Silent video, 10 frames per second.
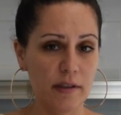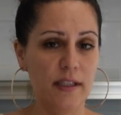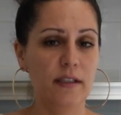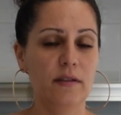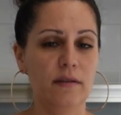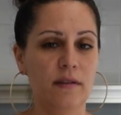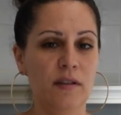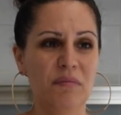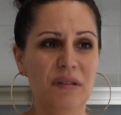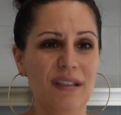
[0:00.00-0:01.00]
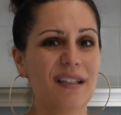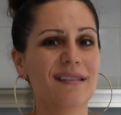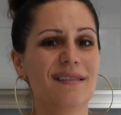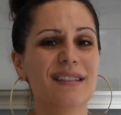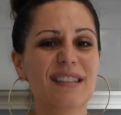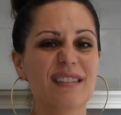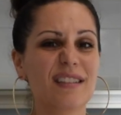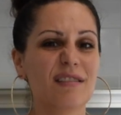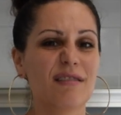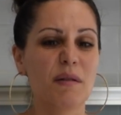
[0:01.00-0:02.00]
this, it'd be like, oh, this
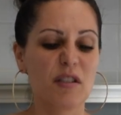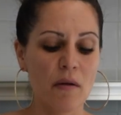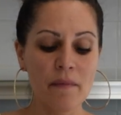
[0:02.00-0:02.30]
is rubbish.